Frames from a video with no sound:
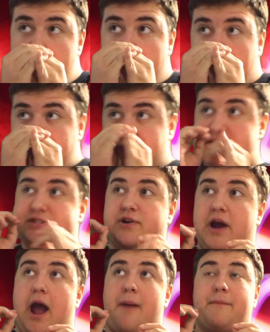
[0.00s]
and this
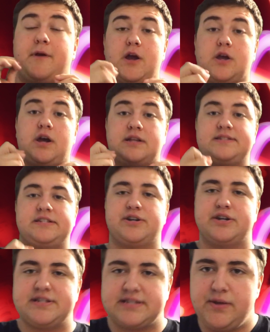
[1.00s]
crap got
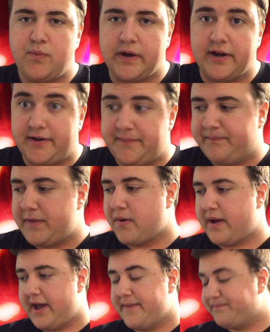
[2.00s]
seriously weird,
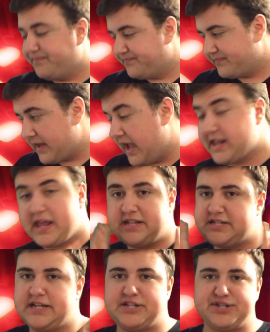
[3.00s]
okay?
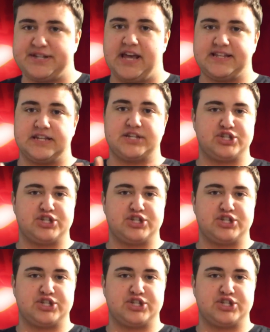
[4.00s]
It just takes a